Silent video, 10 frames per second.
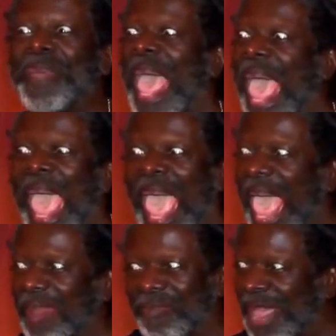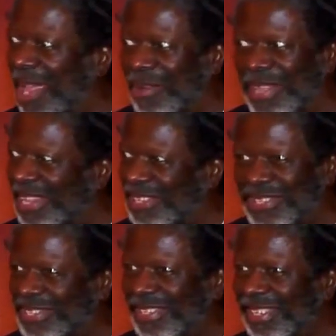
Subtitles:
bad marriage."